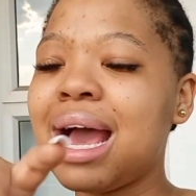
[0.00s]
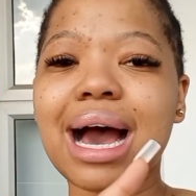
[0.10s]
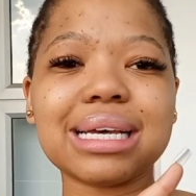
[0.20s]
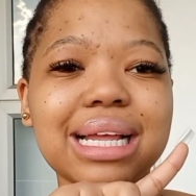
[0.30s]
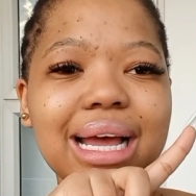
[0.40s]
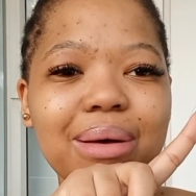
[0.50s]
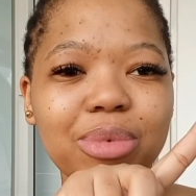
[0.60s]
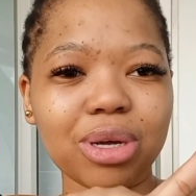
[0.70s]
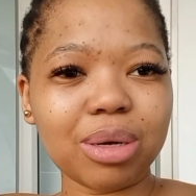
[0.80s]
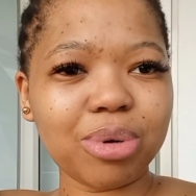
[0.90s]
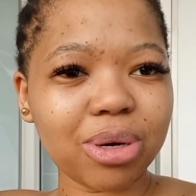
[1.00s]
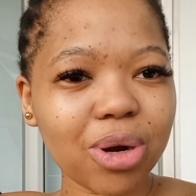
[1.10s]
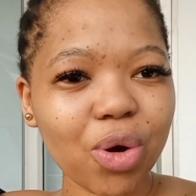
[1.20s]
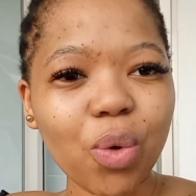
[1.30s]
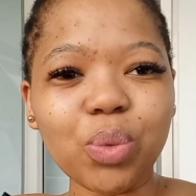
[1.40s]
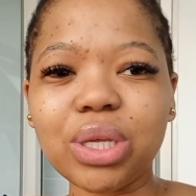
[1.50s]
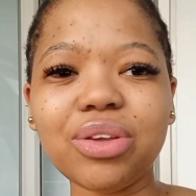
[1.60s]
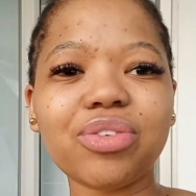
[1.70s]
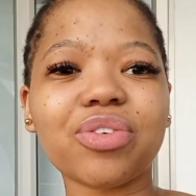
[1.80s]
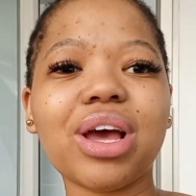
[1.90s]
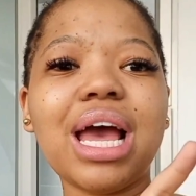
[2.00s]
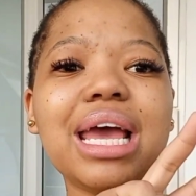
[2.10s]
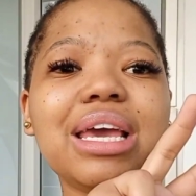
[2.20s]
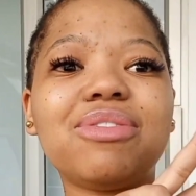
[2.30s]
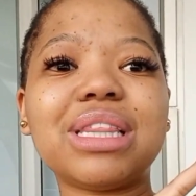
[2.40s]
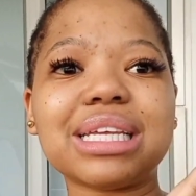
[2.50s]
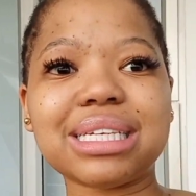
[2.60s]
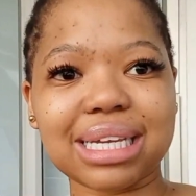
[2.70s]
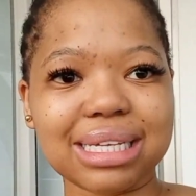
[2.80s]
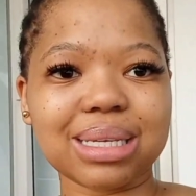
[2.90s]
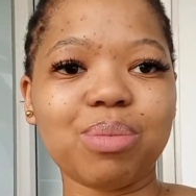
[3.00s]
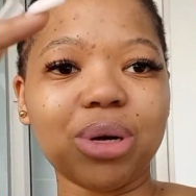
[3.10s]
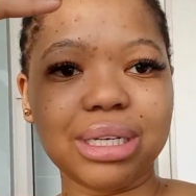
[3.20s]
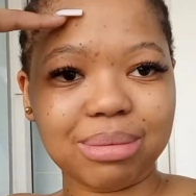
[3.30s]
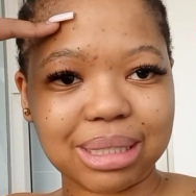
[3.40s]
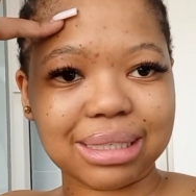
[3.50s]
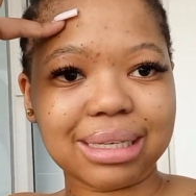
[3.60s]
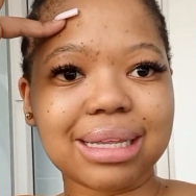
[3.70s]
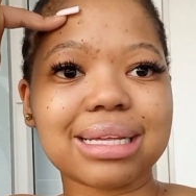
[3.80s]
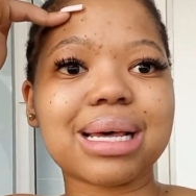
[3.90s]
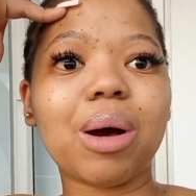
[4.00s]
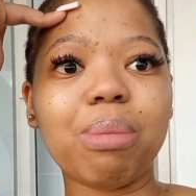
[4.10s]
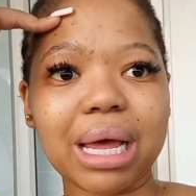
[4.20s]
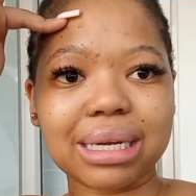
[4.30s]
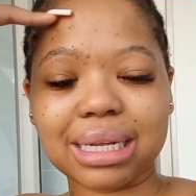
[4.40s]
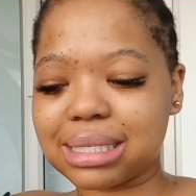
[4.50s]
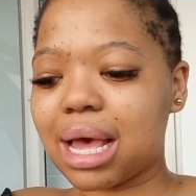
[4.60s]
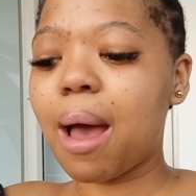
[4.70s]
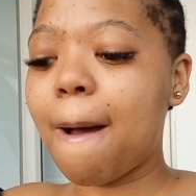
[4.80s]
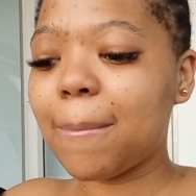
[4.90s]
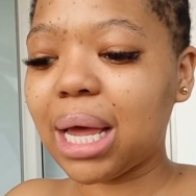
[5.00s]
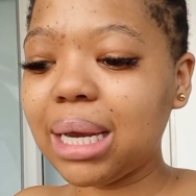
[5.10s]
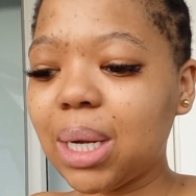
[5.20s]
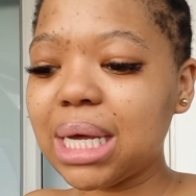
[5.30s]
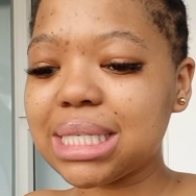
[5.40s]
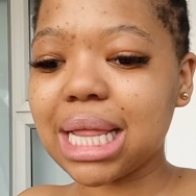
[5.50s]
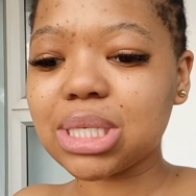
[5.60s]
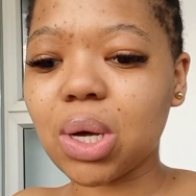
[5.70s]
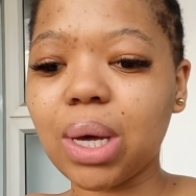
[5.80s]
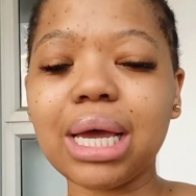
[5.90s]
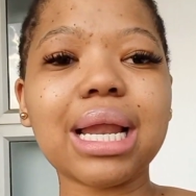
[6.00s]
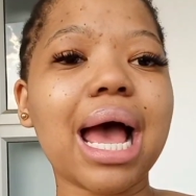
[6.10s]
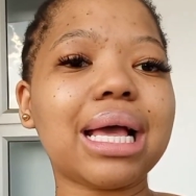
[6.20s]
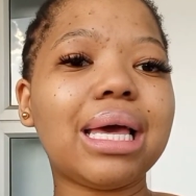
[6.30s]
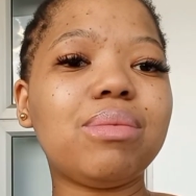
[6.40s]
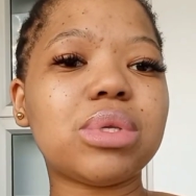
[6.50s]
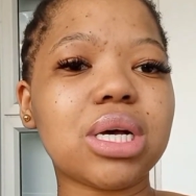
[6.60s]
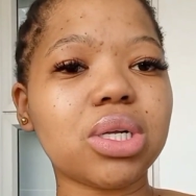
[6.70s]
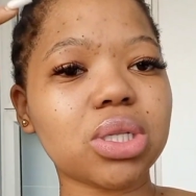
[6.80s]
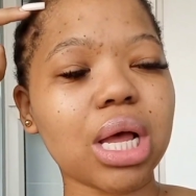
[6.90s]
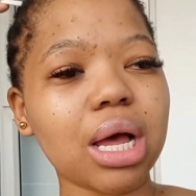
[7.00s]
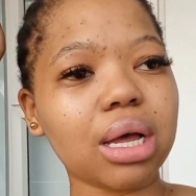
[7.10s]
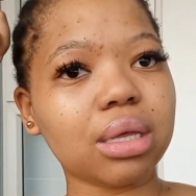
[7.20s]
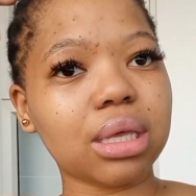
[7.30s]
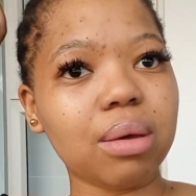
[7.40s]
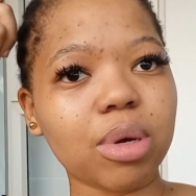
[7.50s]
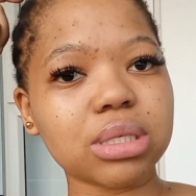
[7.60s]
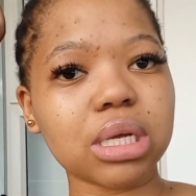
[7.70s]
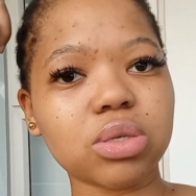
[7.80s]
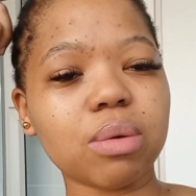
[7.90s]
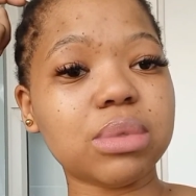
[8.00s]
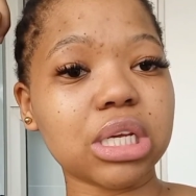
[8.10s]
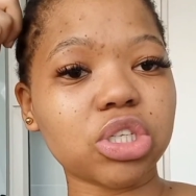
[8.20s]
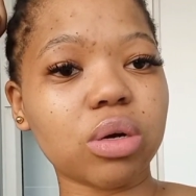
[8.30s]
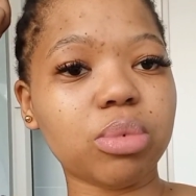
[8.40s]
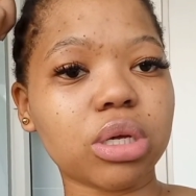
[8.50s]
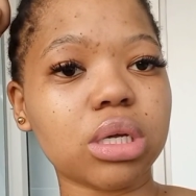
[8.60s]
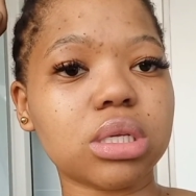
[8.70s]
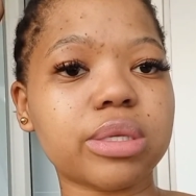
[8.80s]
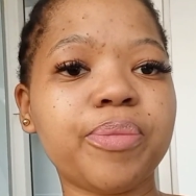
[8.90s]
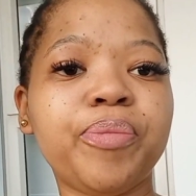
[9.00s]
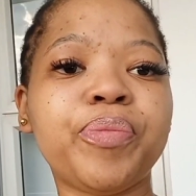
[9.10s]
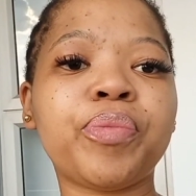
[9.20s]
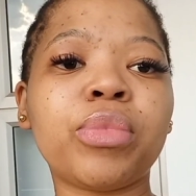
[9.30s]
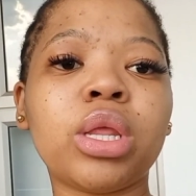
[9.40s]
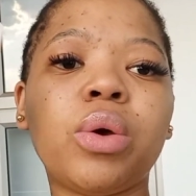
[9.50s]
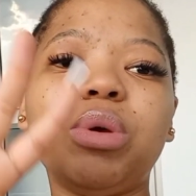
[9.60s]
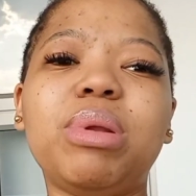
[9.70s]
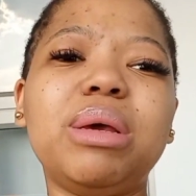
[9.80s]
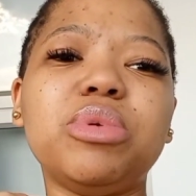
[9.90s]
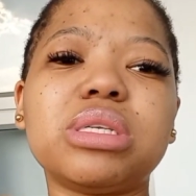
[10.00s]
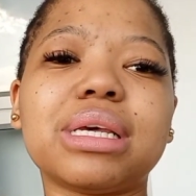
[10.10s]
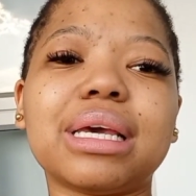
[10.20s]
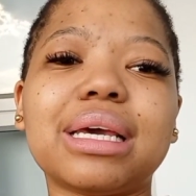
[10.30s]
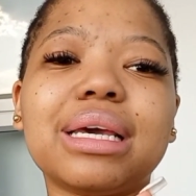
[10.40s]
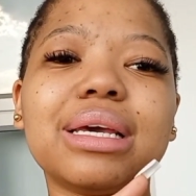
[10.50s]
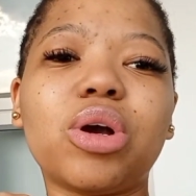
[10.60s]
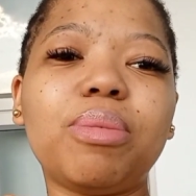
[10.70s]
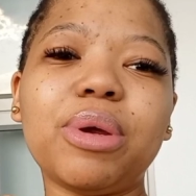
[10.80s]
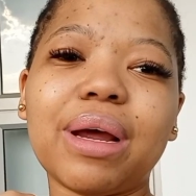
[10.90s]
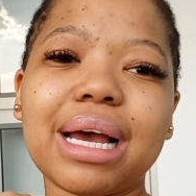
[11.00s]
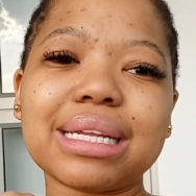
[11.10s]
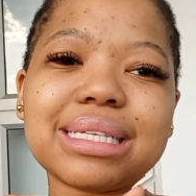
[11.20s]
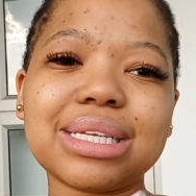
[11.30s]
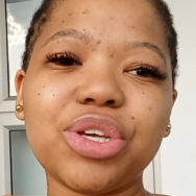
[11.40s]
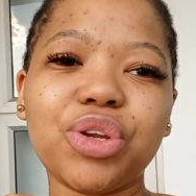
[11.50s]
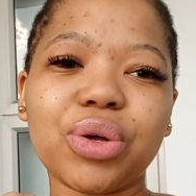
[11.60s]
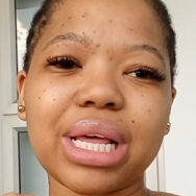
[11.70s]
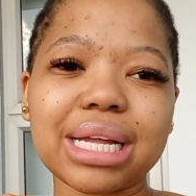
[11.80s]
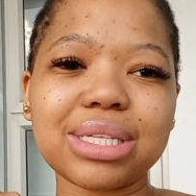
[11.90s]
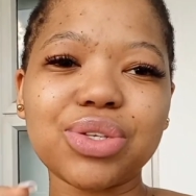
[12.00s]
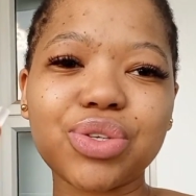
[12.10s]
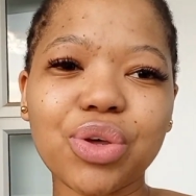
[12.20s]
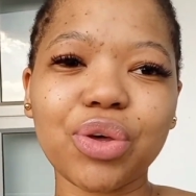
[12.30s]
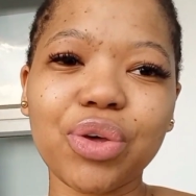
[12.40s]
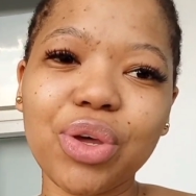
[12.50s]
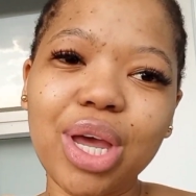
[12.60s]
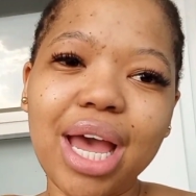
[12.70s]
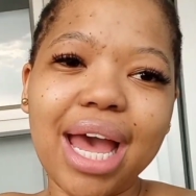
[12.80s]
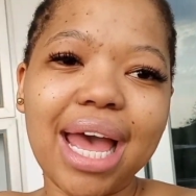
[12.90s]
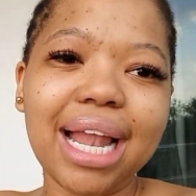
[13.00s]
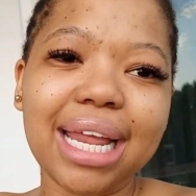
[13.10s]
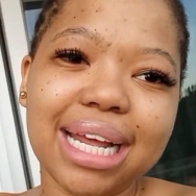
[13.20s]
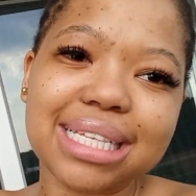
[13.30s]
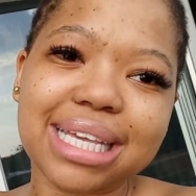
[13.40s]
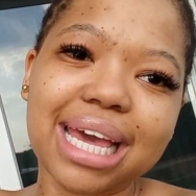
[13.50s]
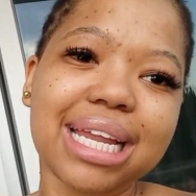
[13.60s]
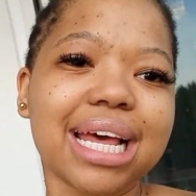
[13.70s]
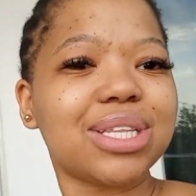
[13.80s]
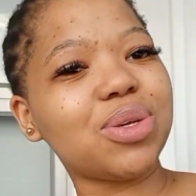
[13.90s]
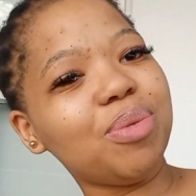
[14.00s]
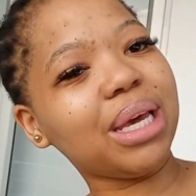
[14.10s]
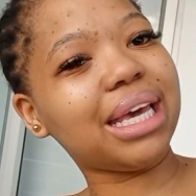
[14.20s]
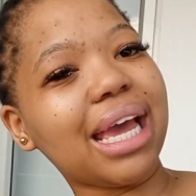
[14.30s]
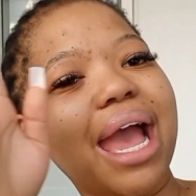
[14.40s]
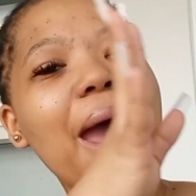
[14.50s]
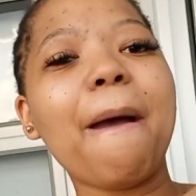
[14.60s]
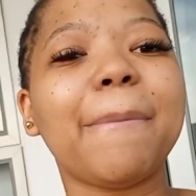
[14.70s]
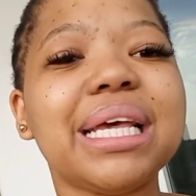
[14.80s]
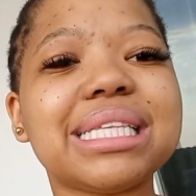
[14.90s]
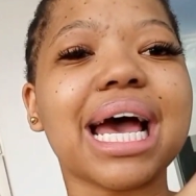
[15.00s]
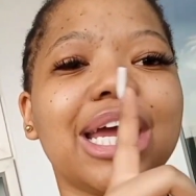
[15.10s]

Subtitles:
I was like, I'm not gonna put no weave. Even the shades are burning me. That's how bad it is. But anyways, let's go in. I came outside to update y'all because we play music, copyright, you know that. So let us get to making pizza.